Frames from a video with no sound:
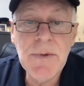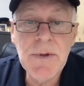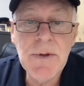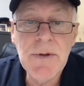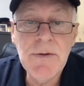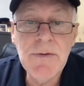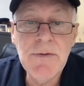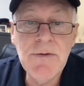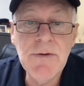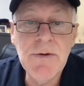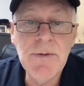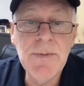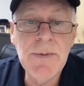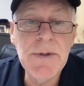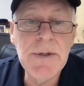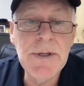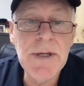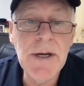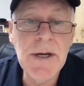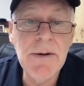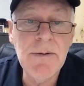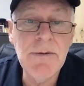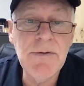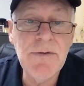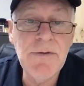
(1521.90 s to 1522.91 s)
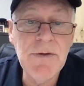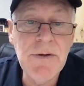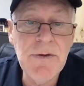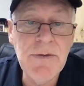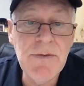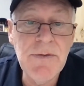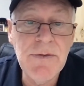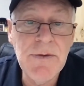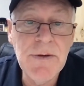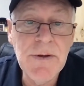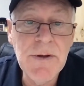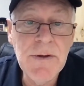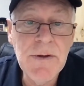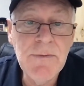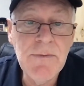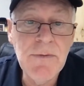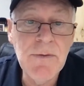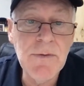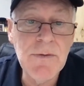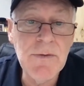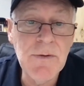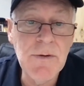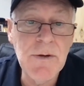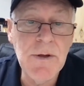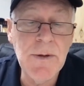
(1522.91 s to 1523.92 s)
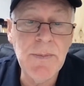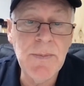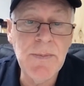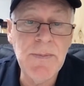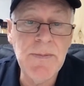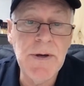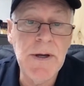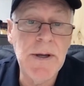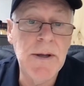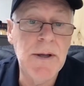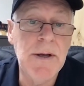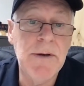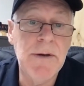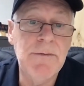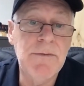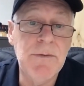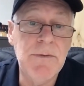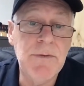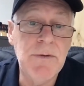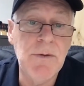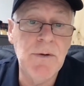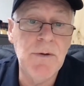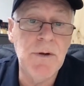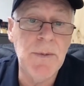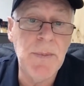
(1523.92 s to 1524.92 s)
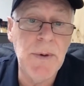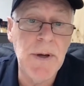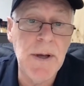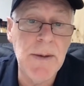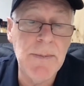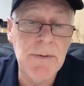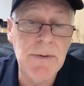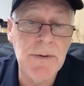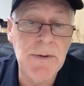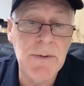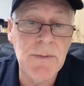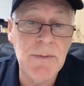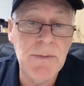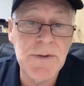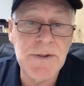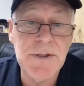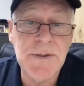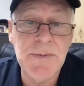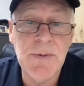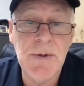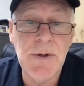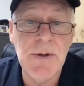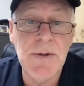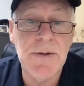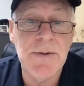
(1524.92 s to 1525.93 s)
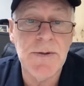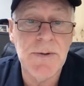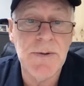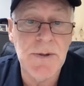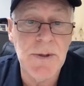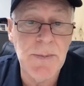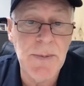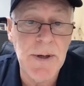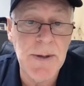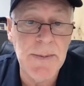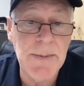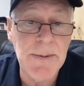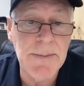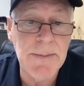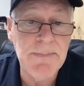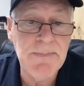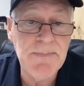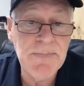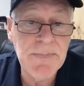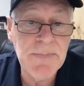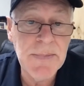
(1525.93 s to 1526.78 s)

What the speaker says: German currencies for toilet paper than it was to buy the toilet paper.